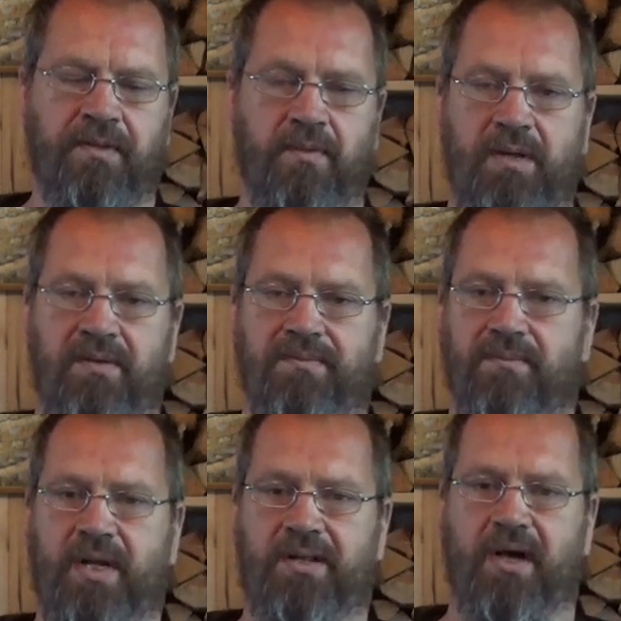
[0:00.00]
Well,
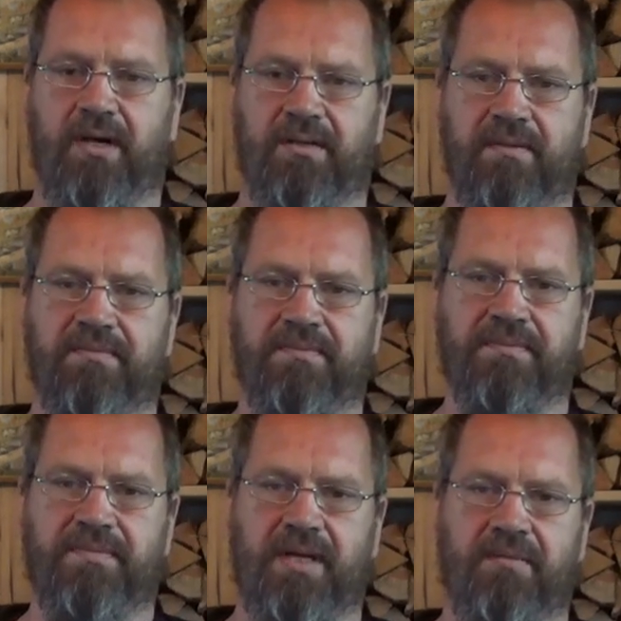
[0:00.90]
well done,
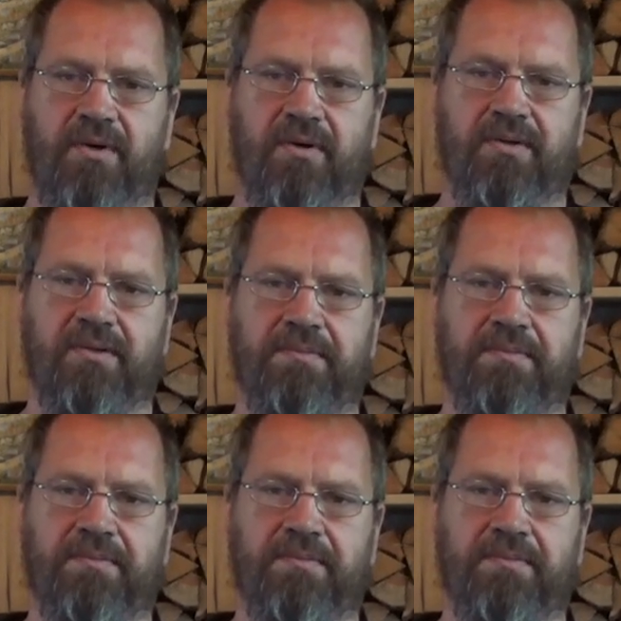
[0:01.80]
Denmark.